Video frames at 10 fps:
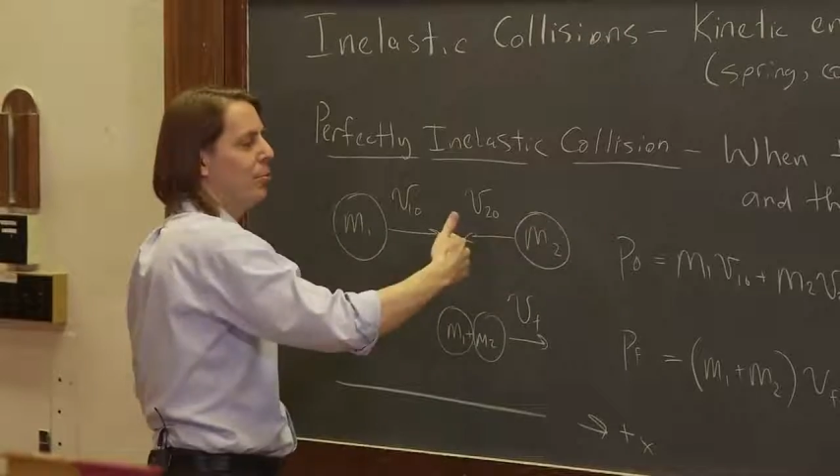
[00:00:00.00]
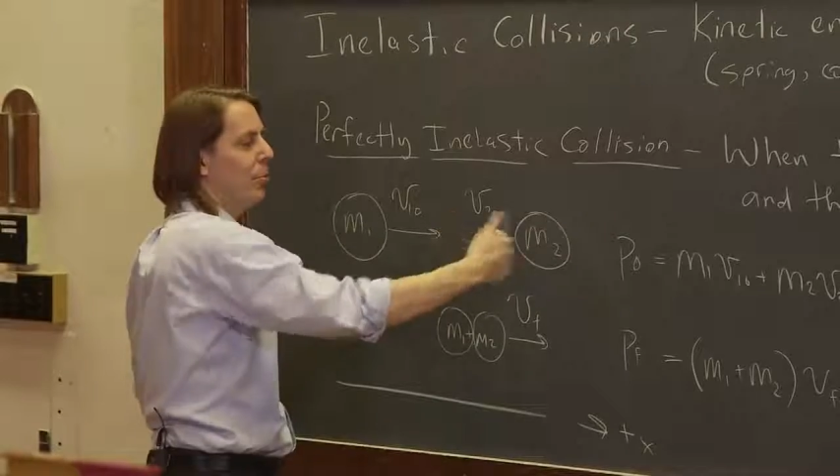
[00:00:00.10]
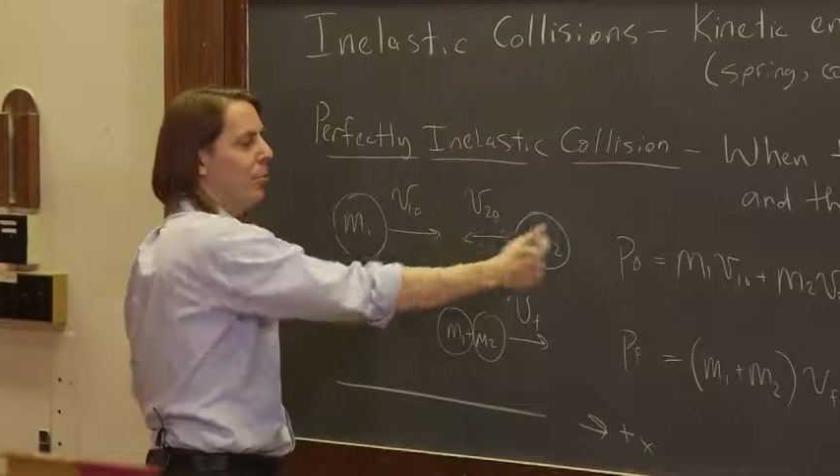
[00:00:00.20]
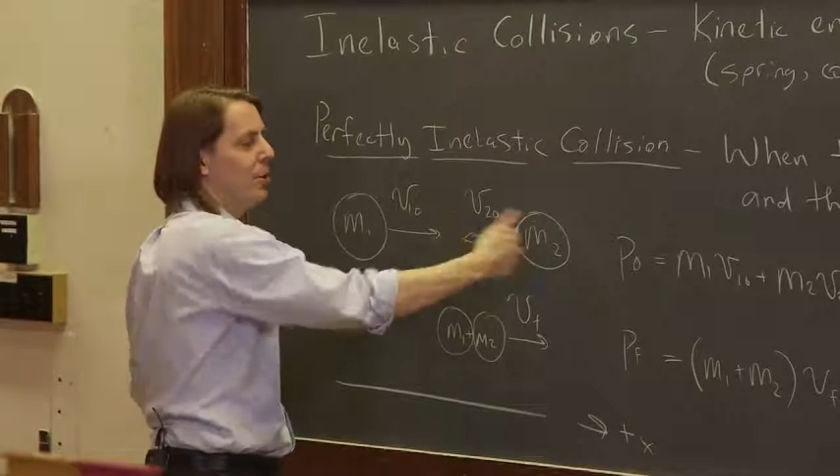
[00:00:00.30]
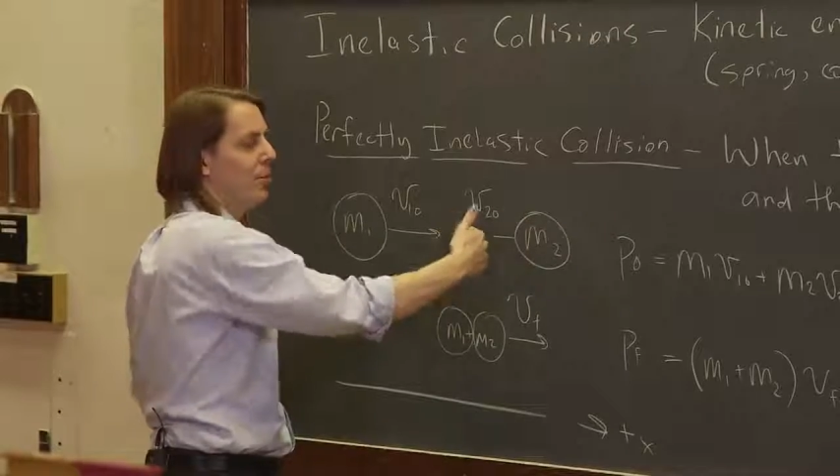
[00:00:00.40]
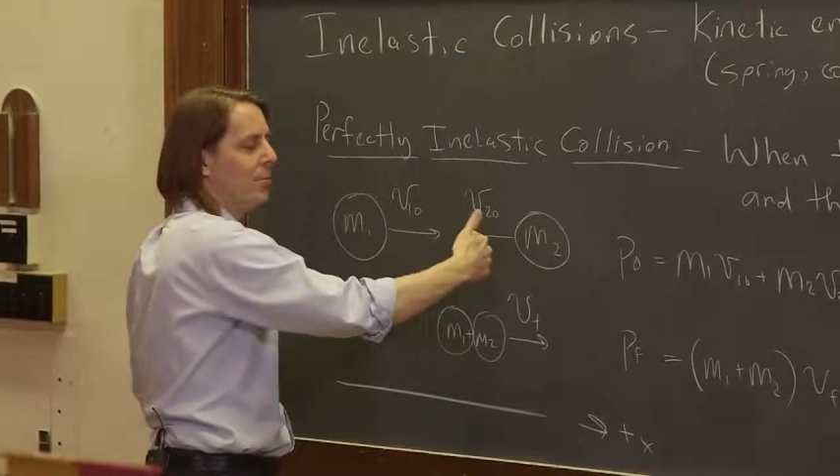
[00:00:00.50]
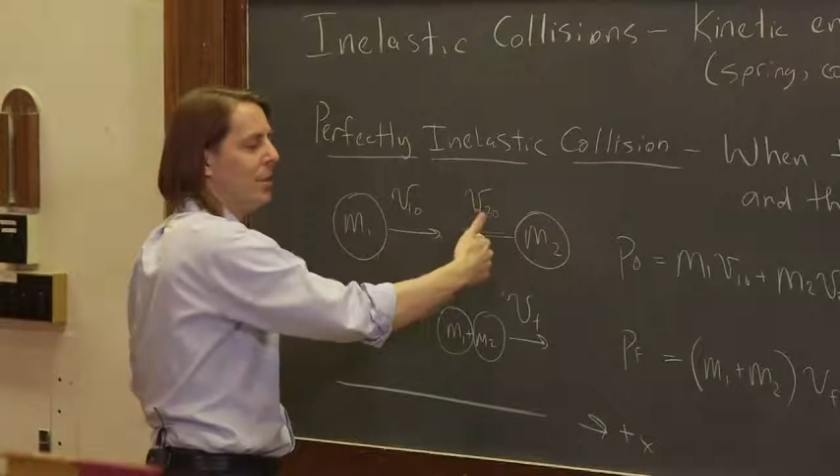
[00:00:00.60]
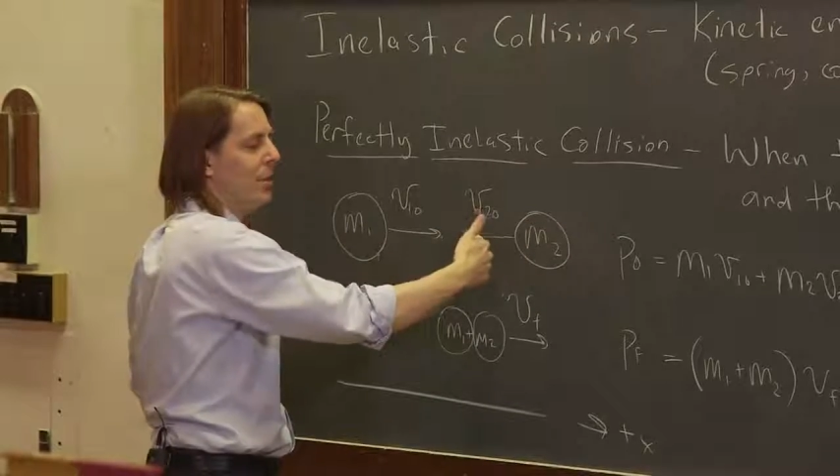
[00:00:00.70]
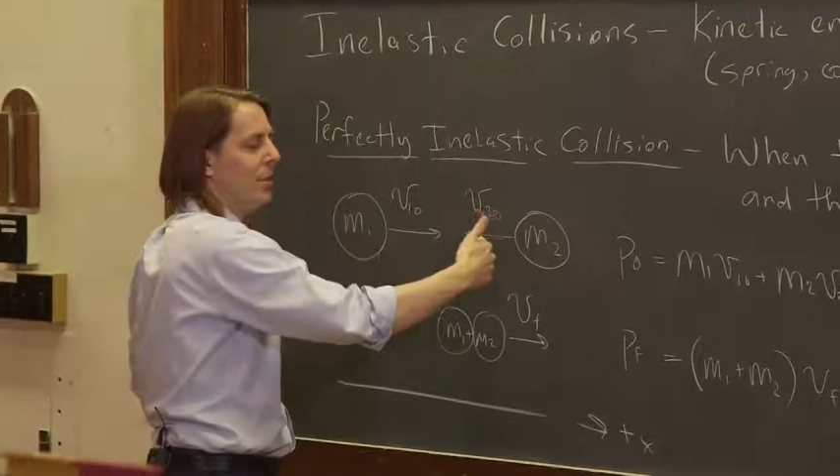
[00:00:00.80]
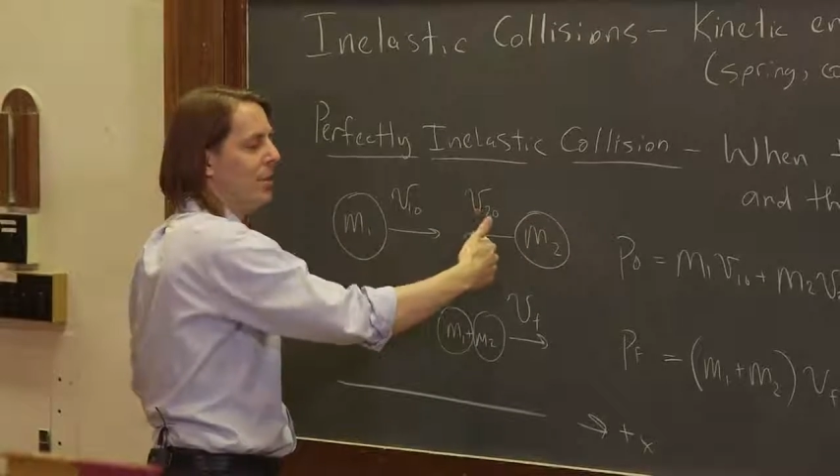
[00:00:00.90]
more momentum,
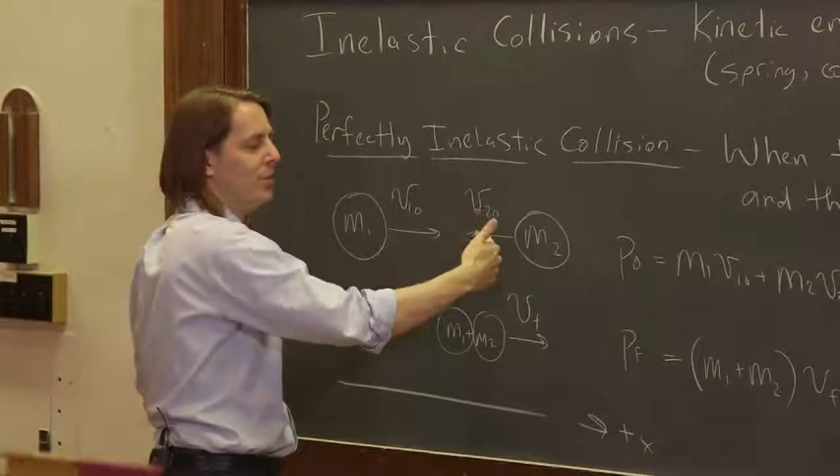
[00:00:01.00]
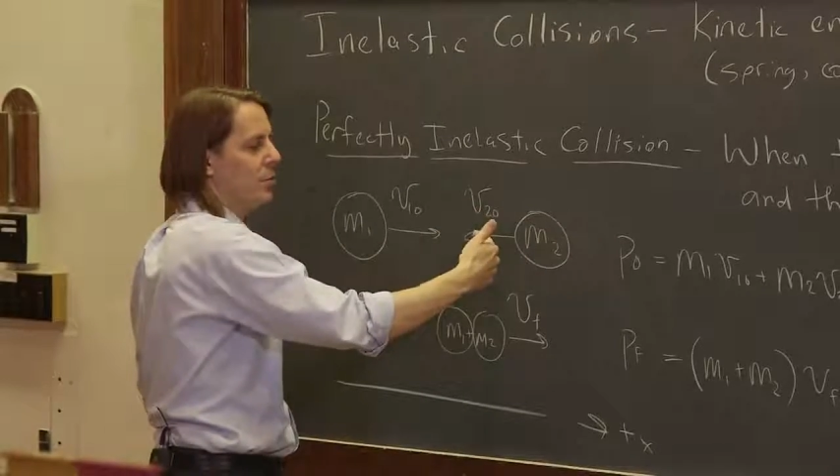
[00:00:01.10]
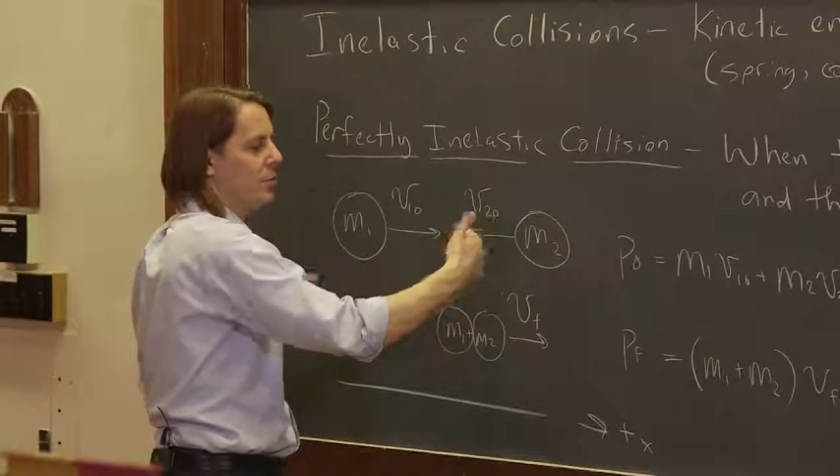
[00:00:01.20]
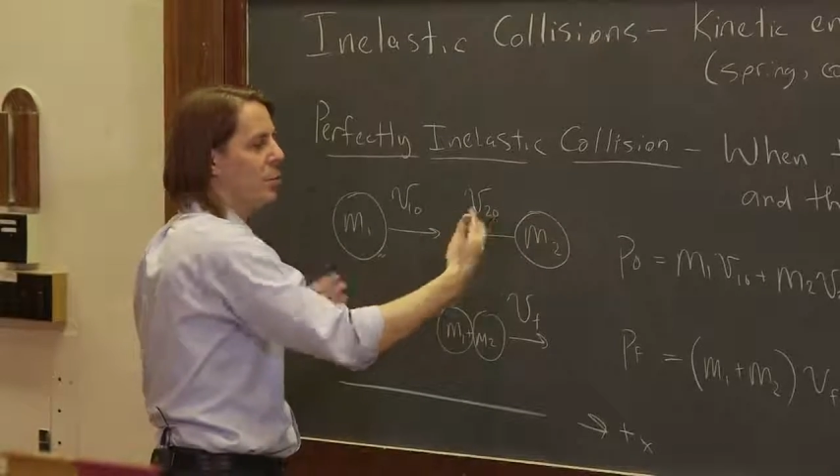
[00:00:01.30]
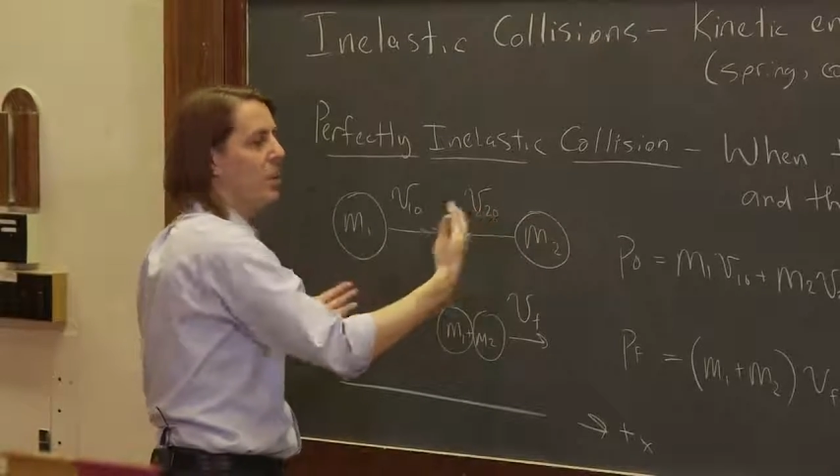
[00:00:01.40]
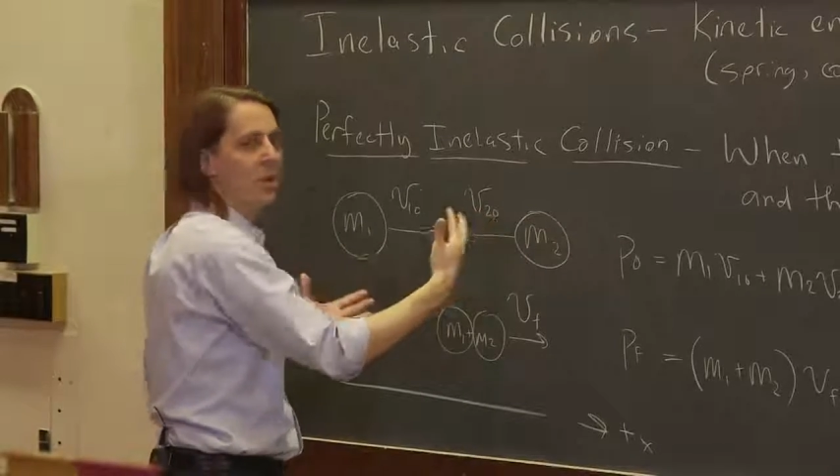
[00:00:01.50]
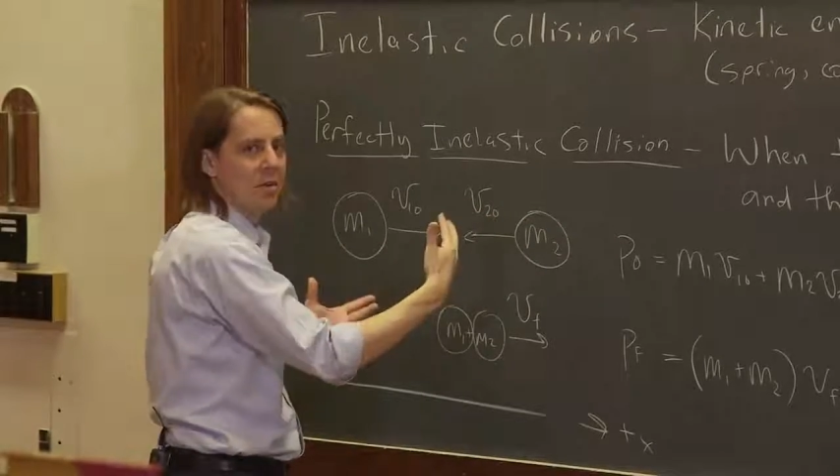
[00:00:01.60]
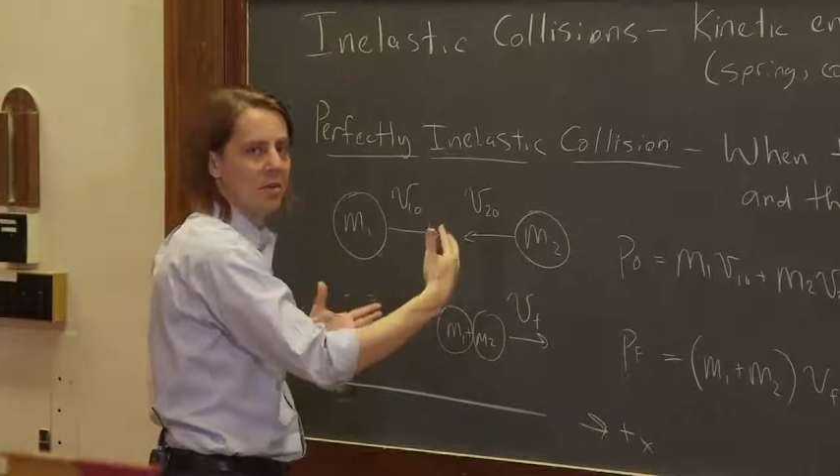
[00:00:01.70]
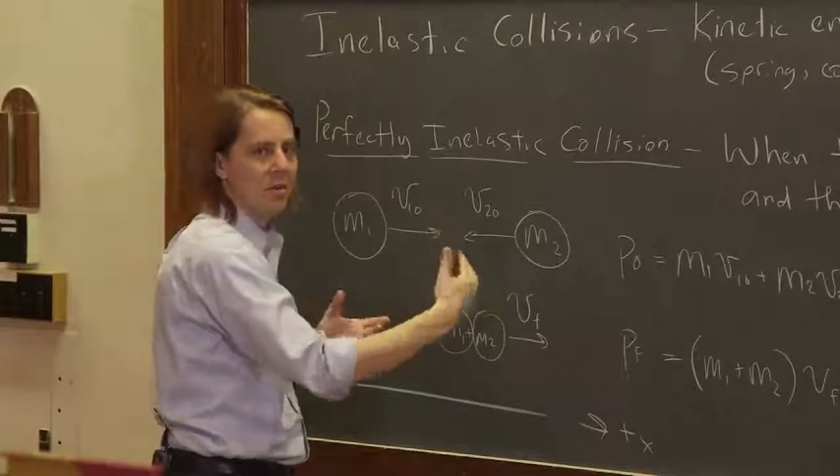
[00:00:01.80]
so it should win.